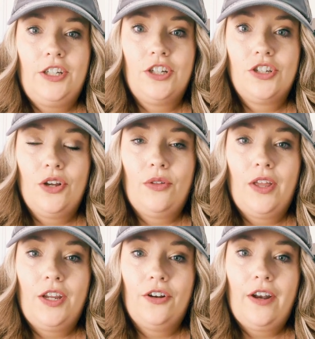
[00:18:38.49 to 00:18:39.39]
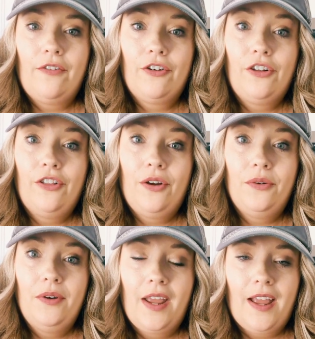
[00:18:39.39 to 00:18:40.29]
Just know that you're never
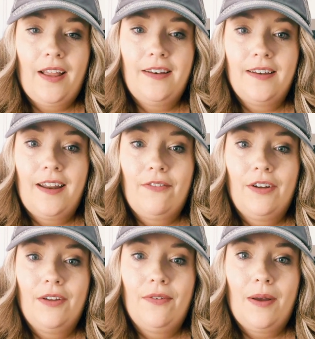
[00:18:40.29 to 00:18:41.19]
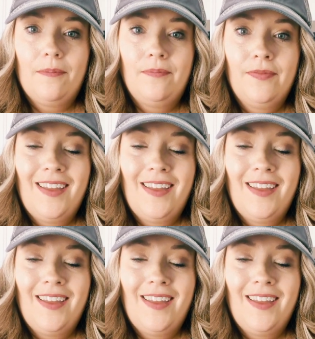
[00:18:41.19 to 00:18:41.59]
alone and never give up.